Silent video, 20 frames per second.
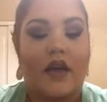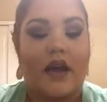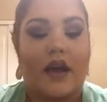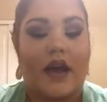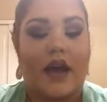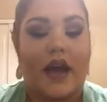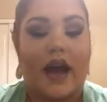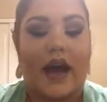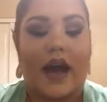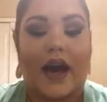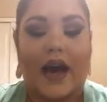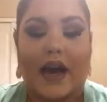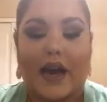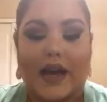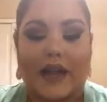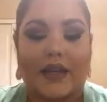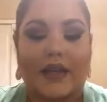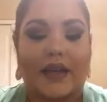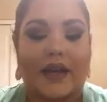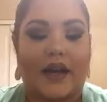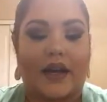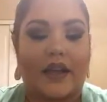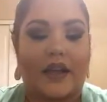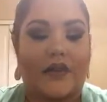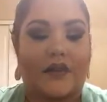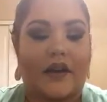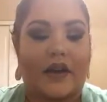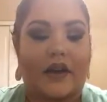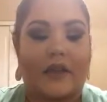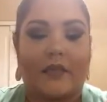I highly,
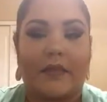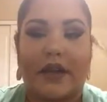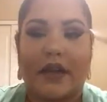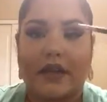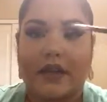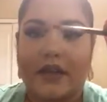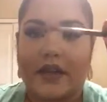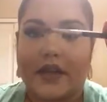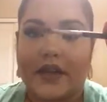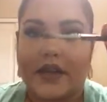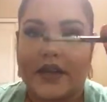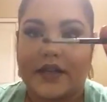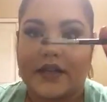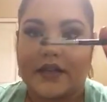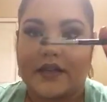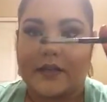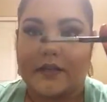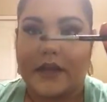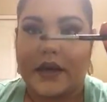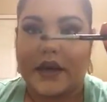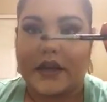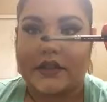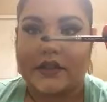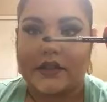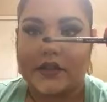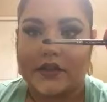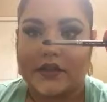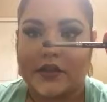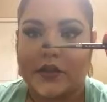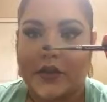highly recommend it. It's the MAC
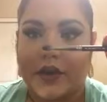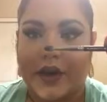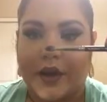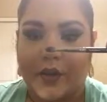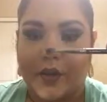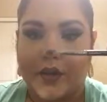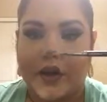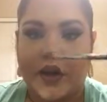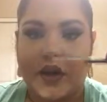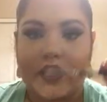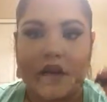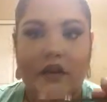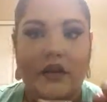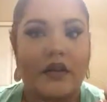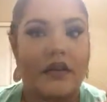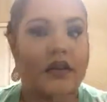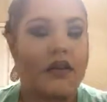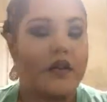221.